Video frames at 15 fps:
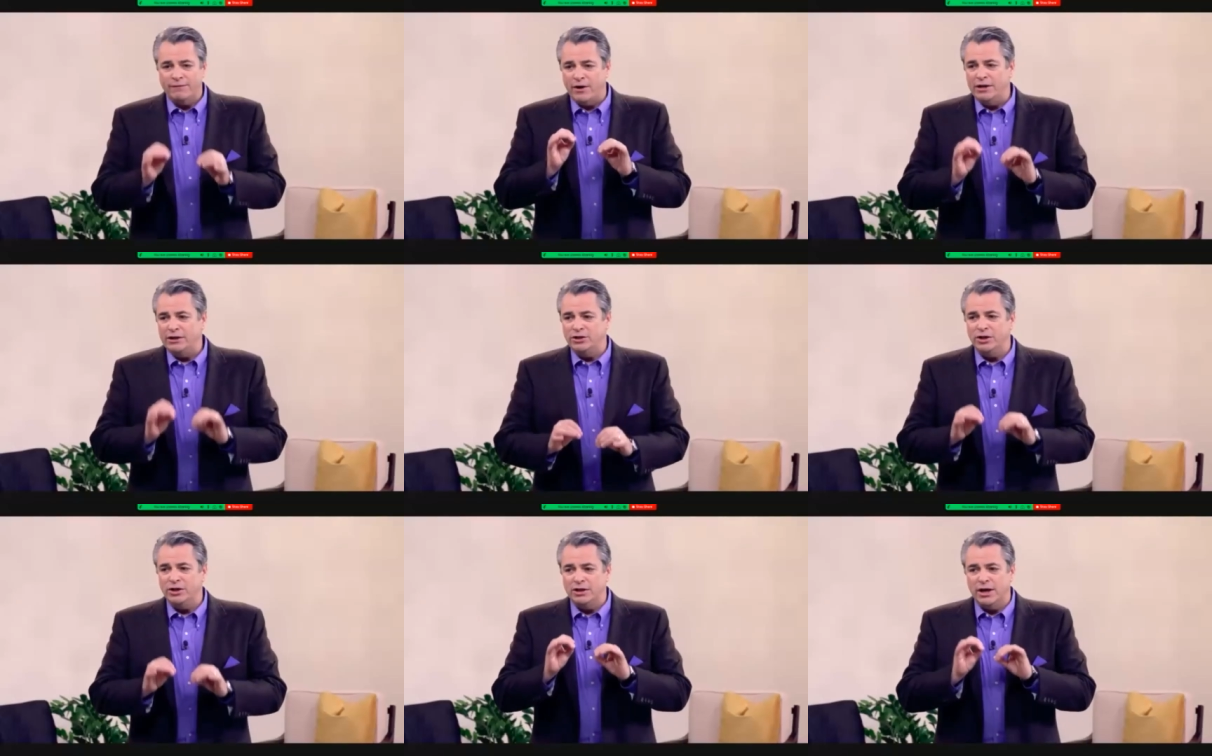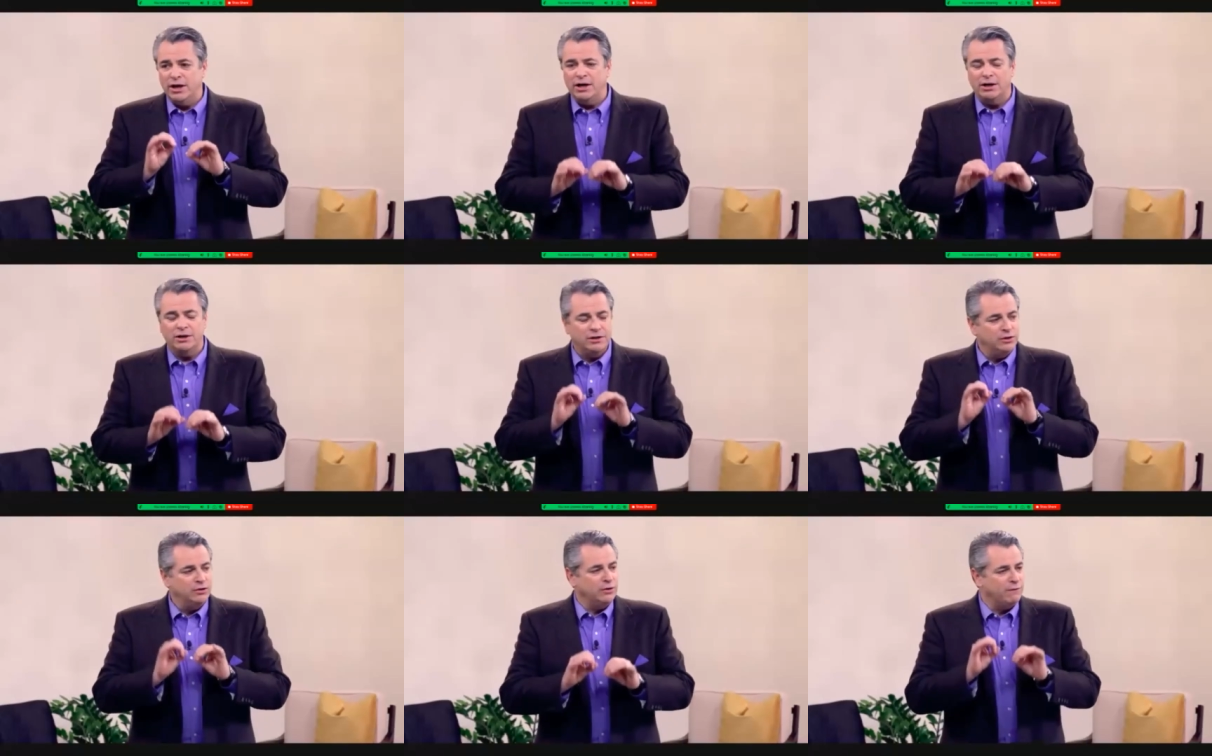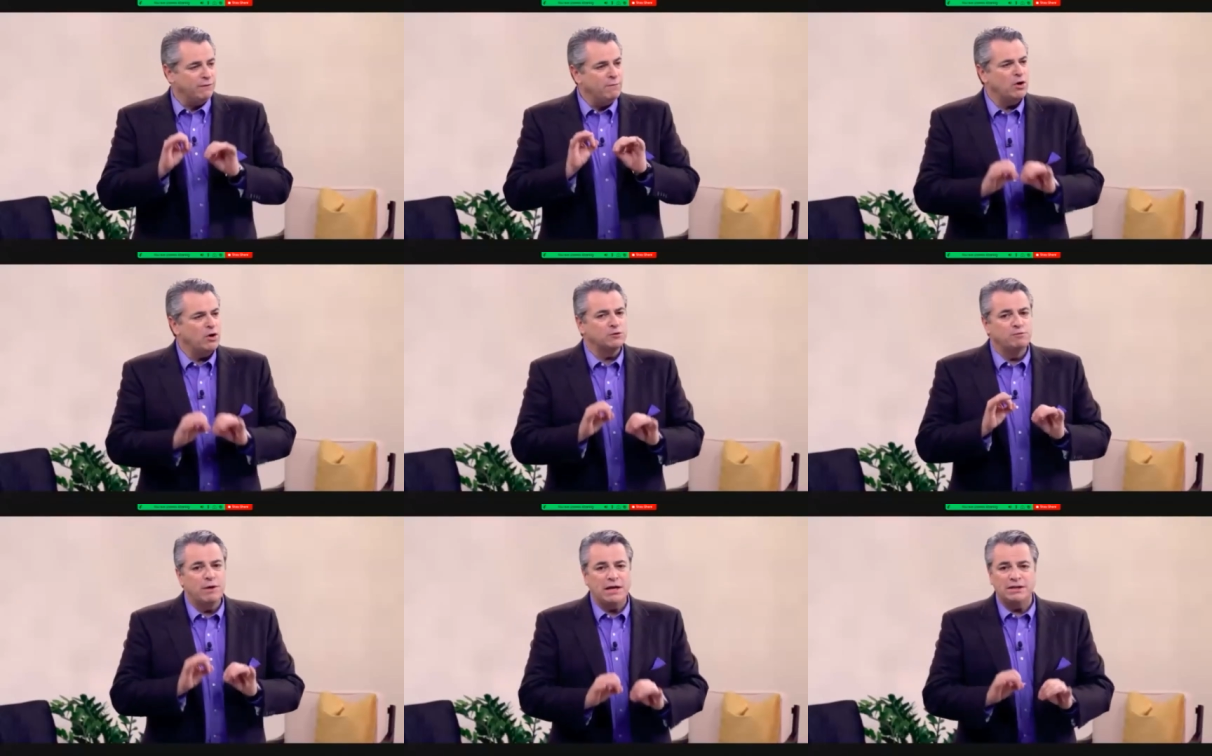if I learn to do the
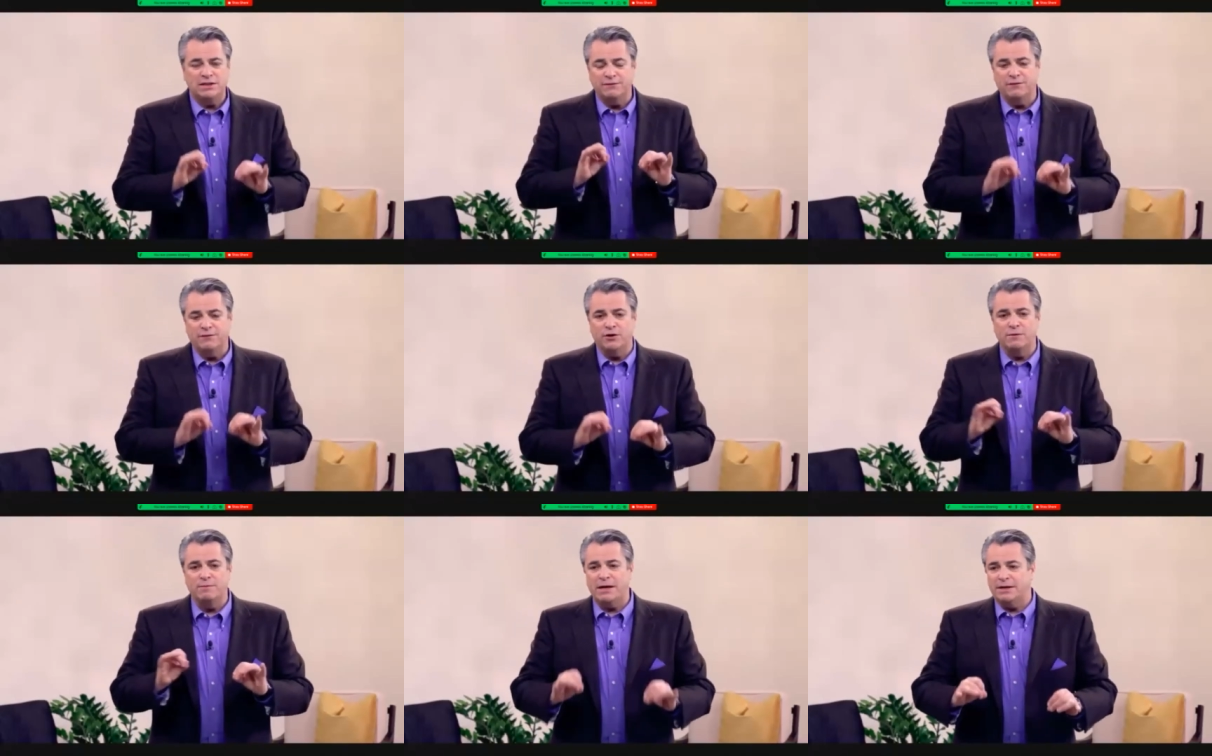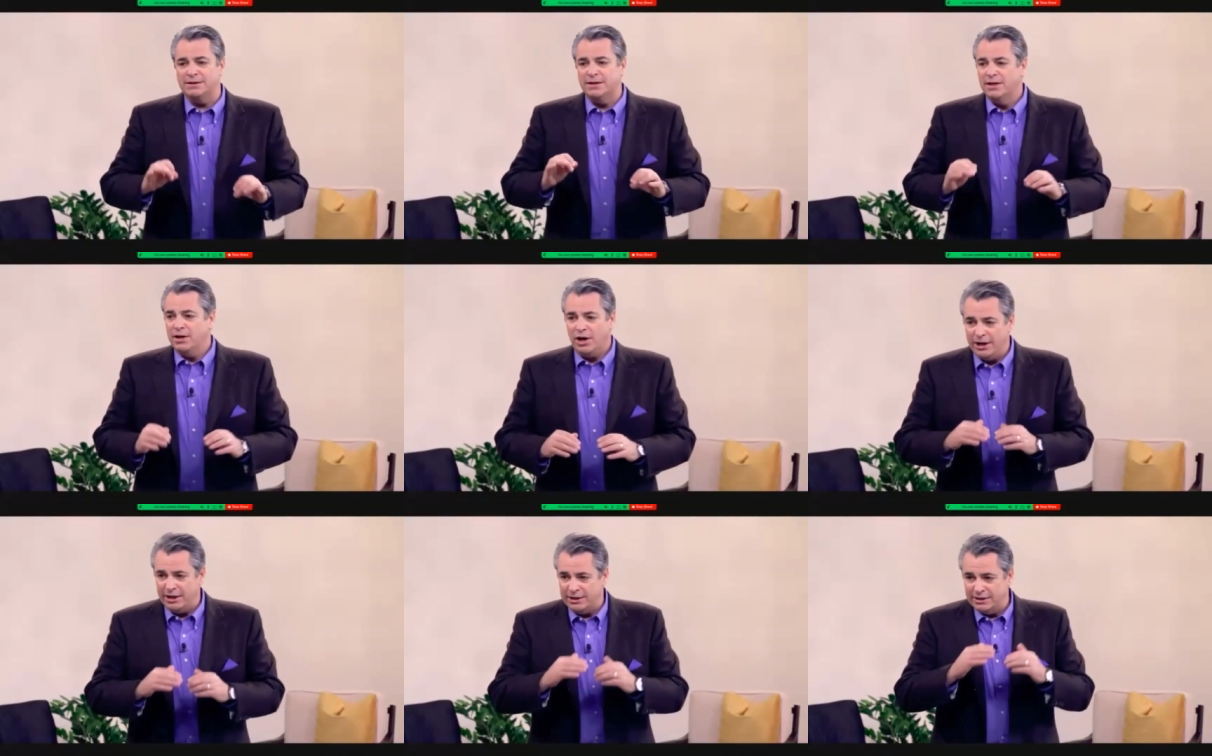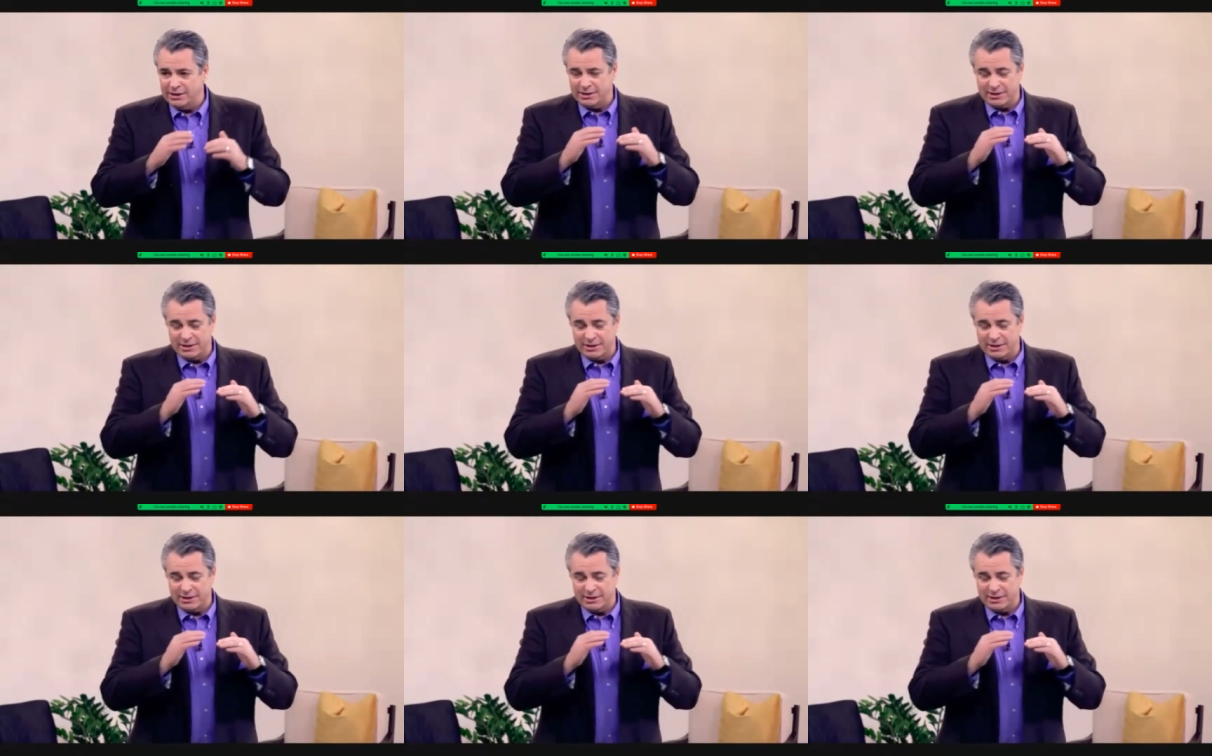most basic fundamentals, I can